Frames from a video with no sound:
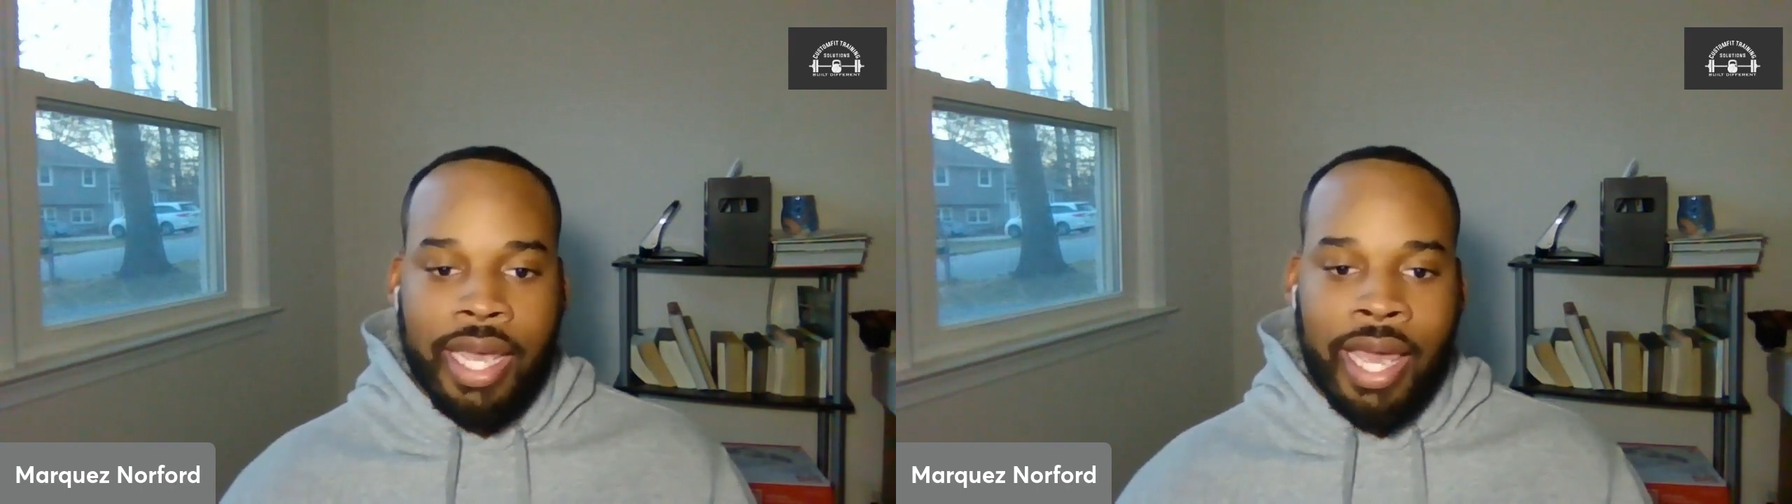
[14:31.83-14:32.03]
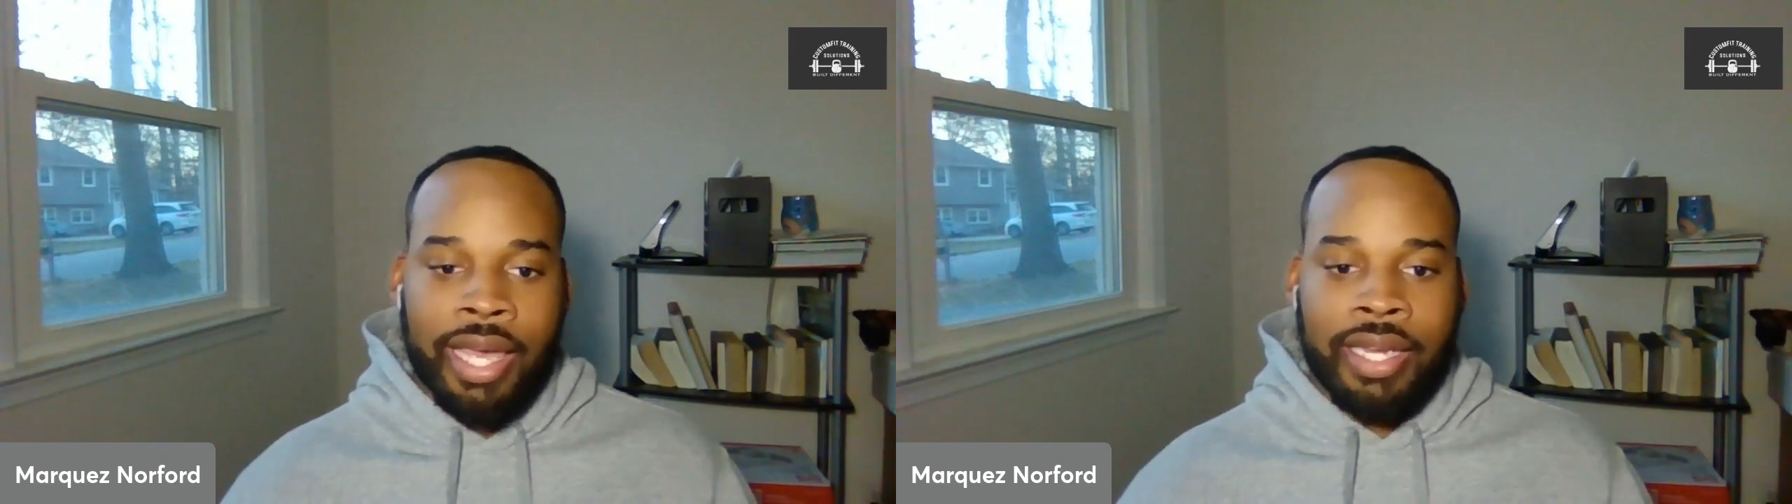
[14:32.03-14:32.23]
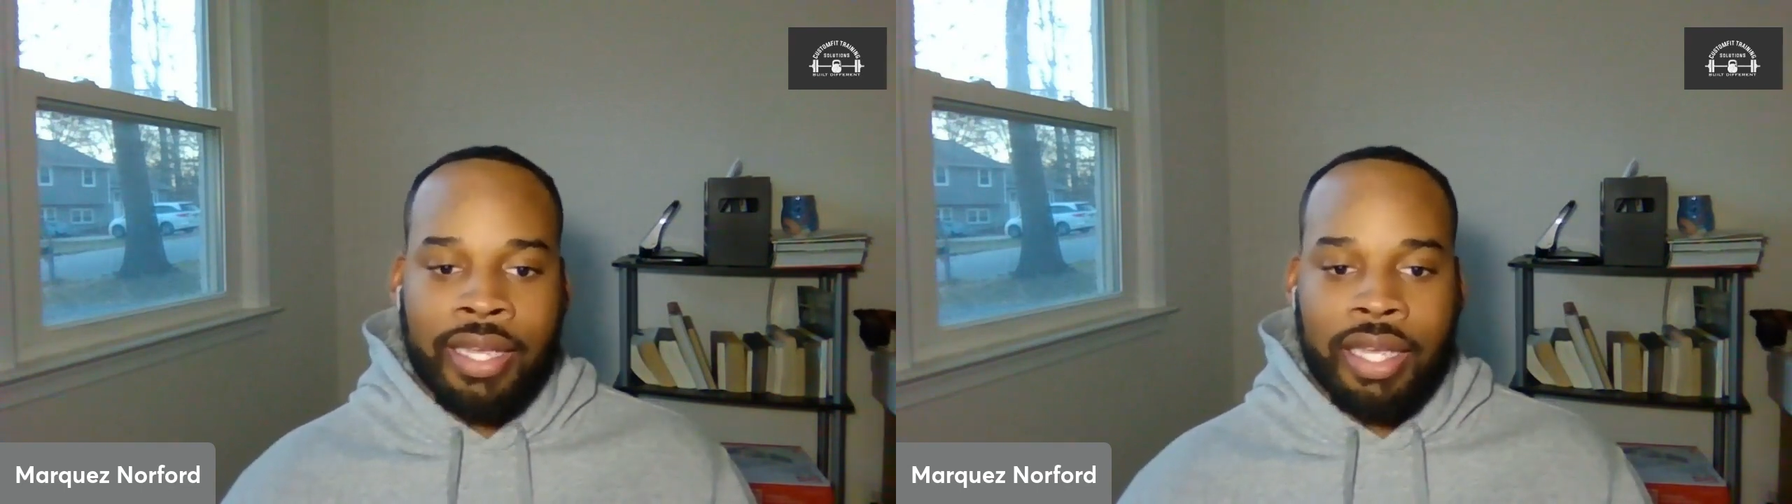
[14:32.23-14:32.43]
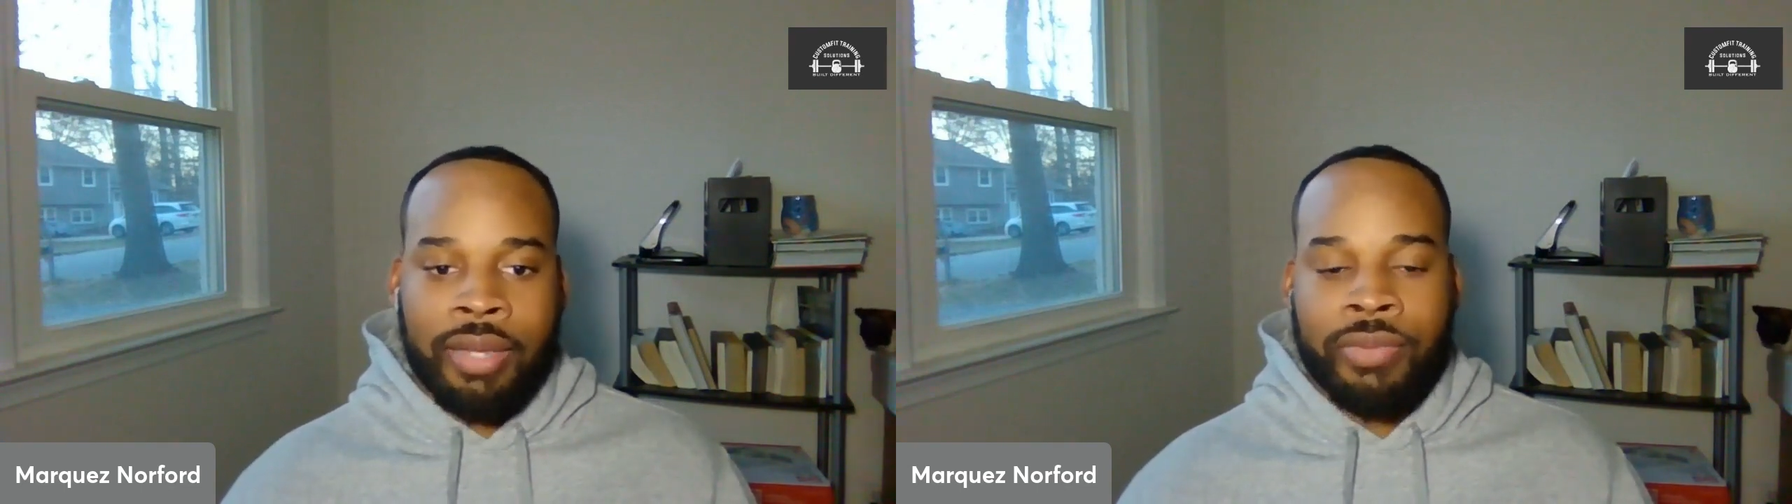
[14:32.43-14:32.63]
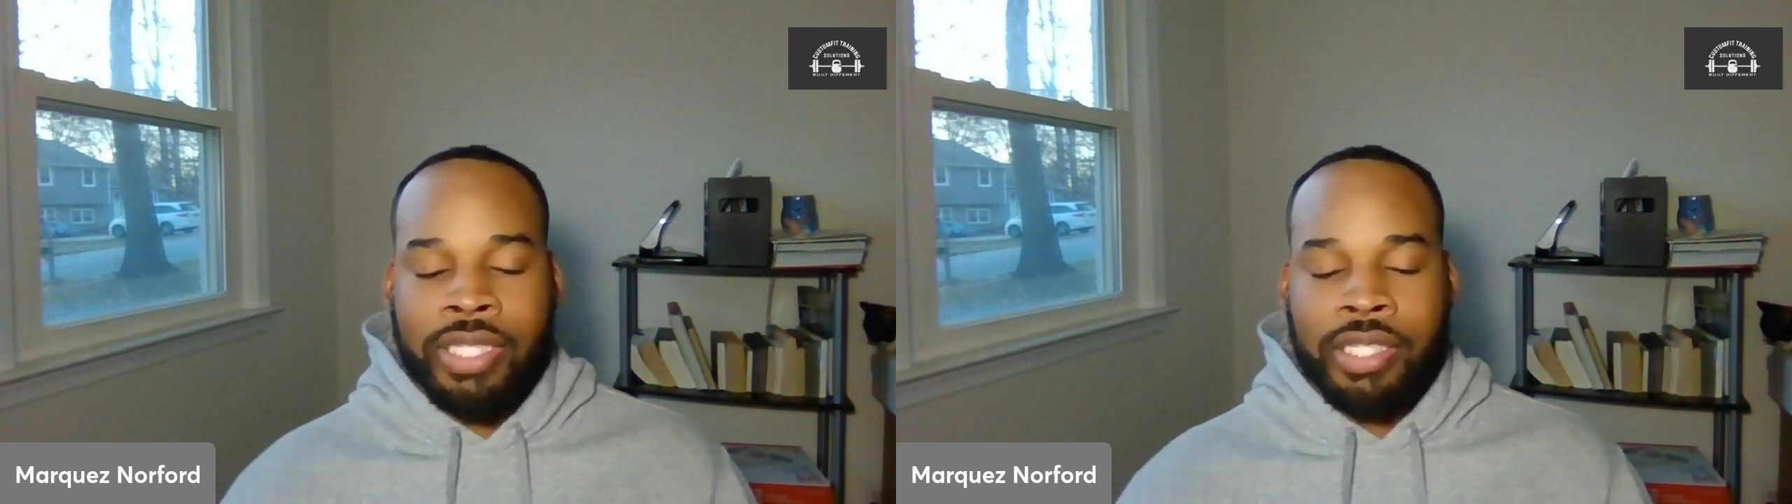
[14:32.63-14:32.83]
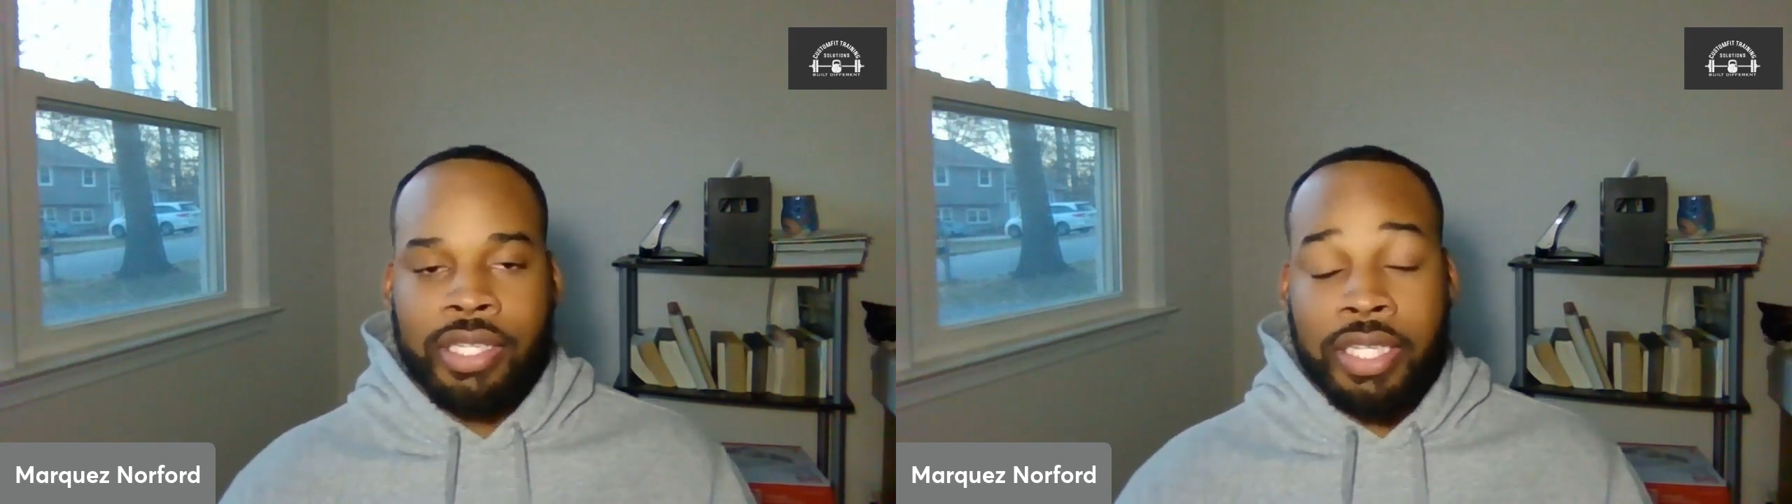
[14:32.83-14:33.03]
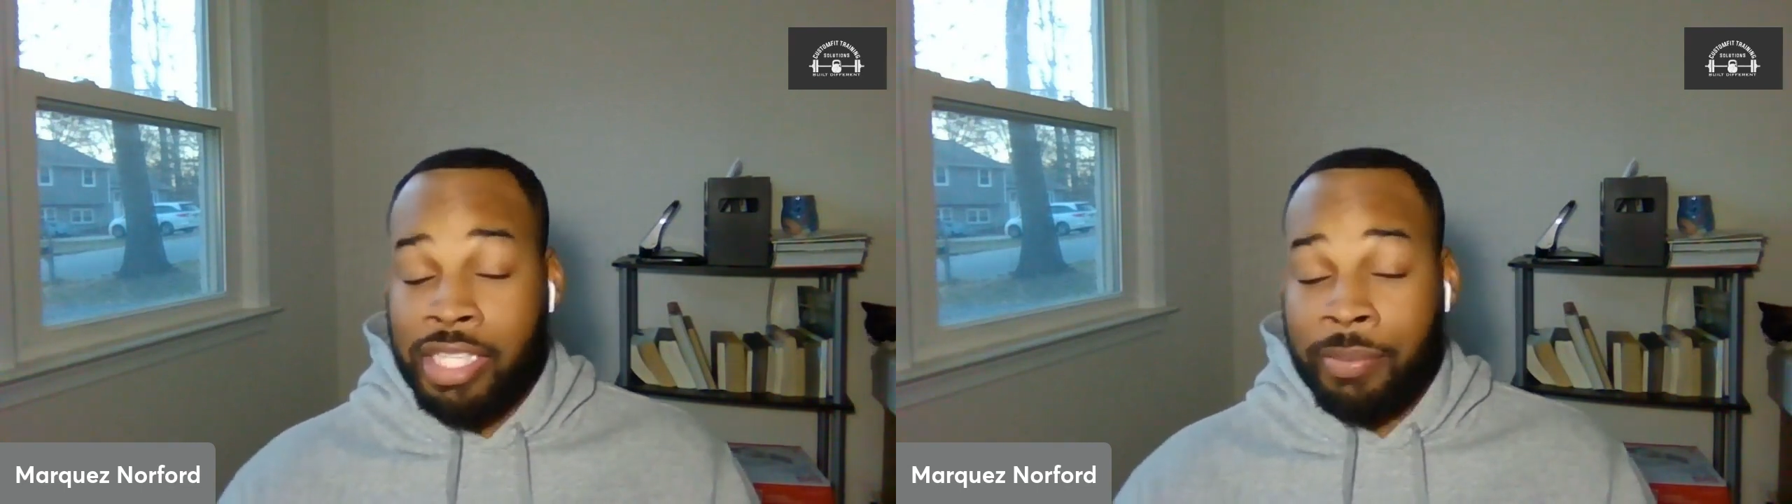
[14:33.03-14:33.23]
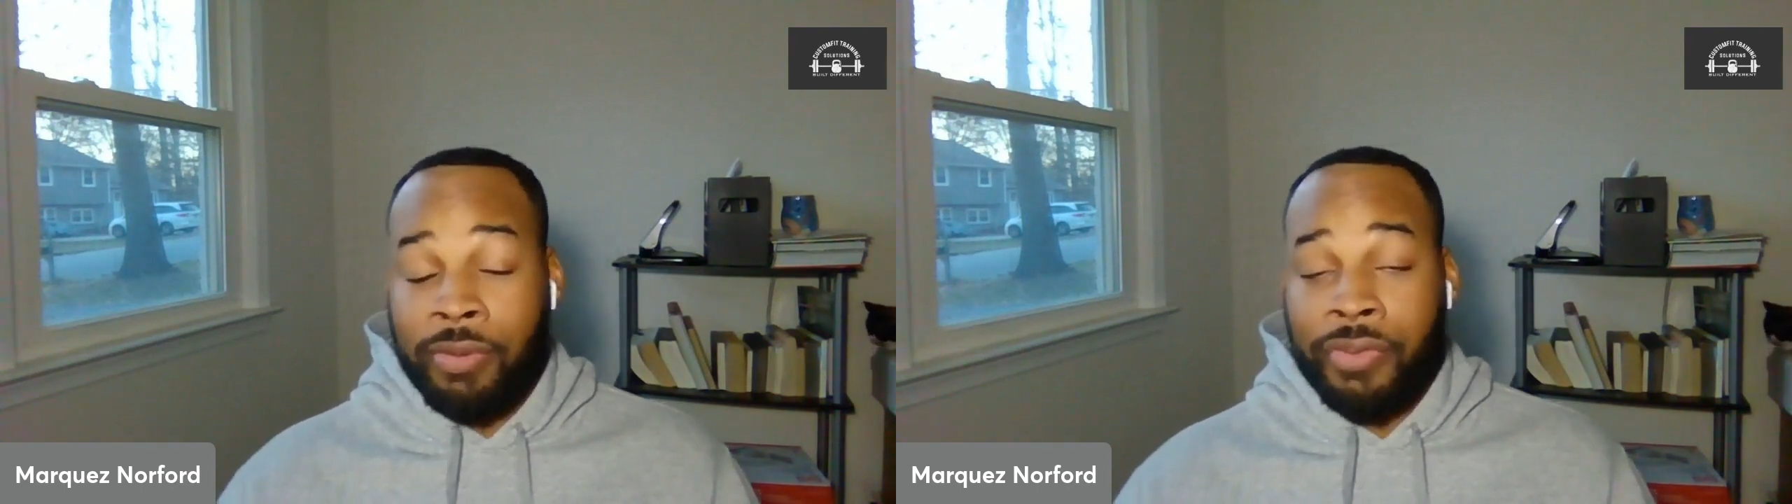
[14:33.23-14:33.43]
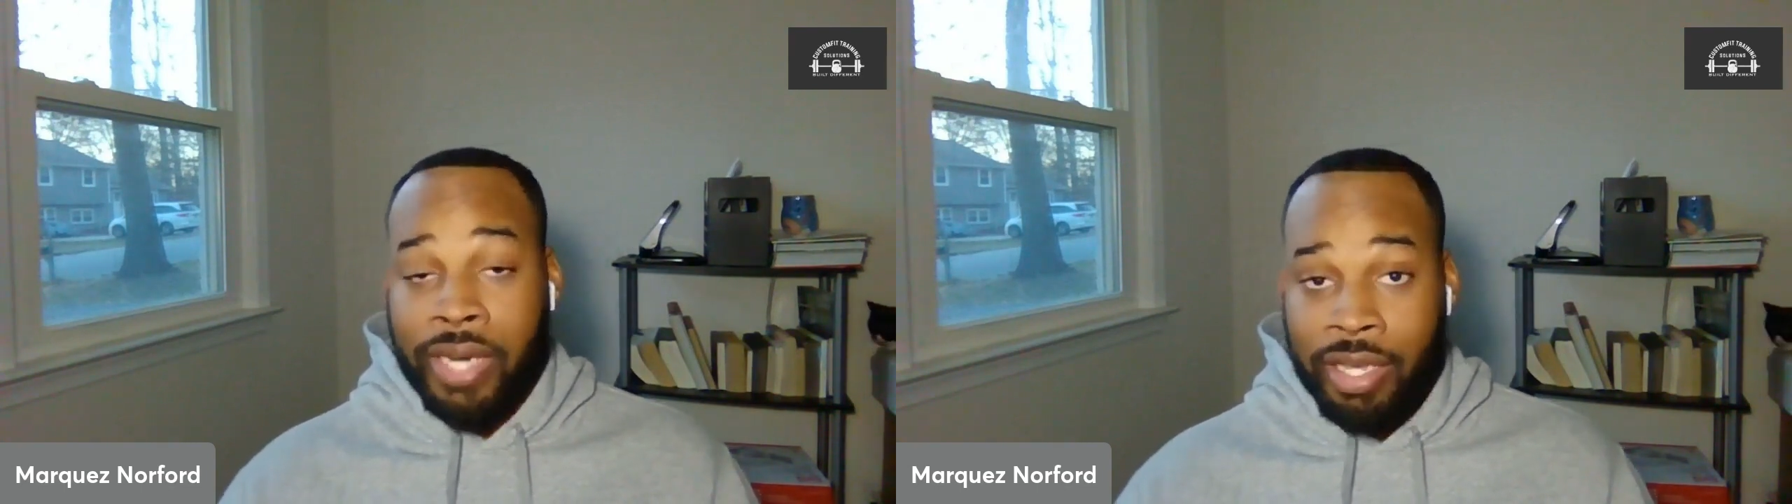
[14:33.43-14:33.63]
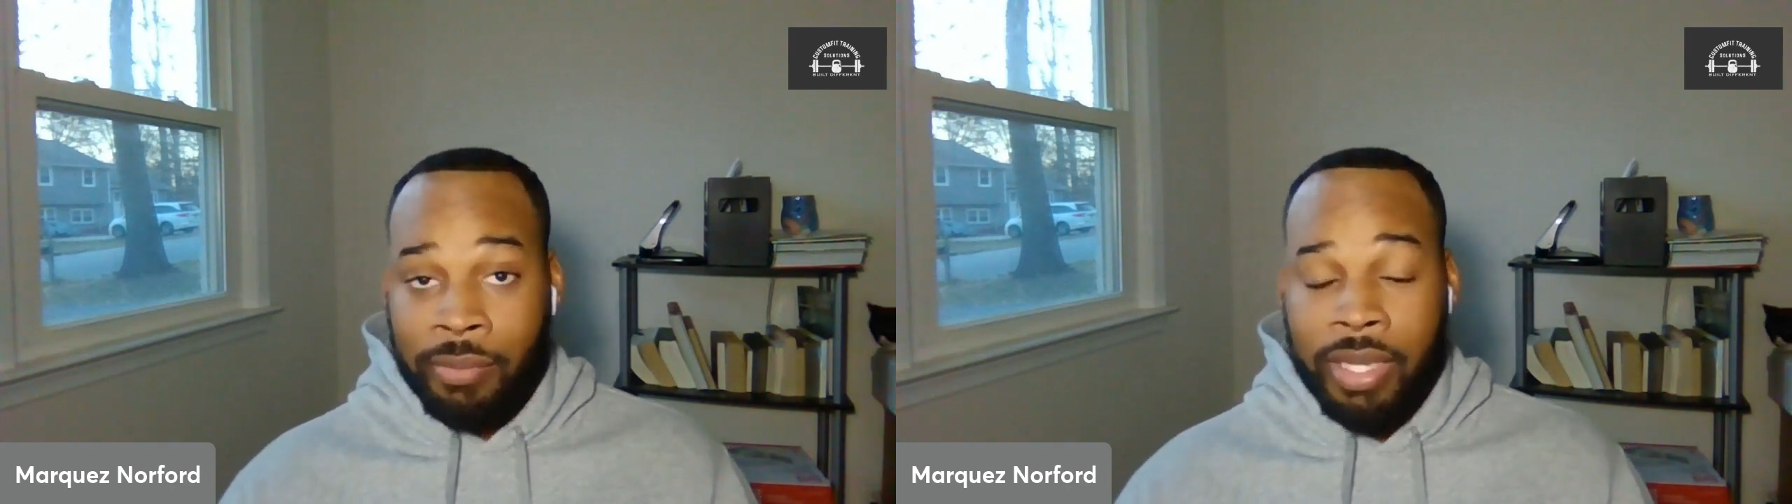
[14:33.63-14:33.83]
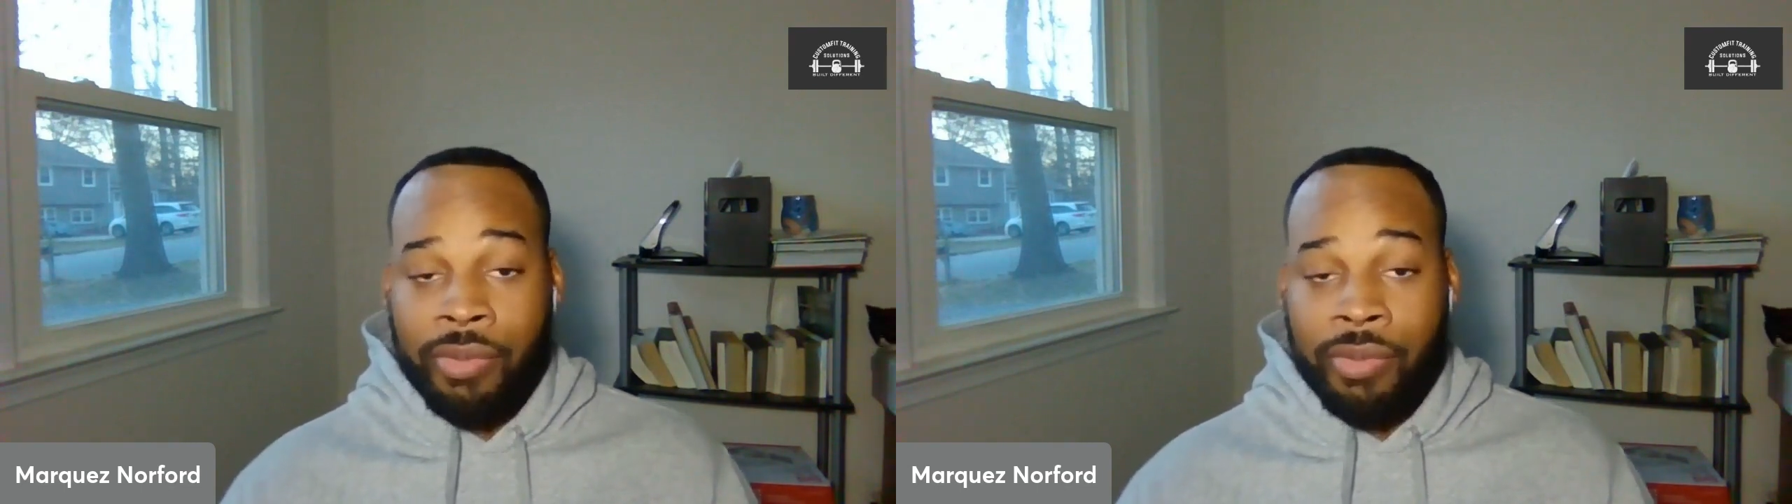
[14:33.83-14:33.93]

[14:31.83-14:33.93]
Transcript: And it was simple for him.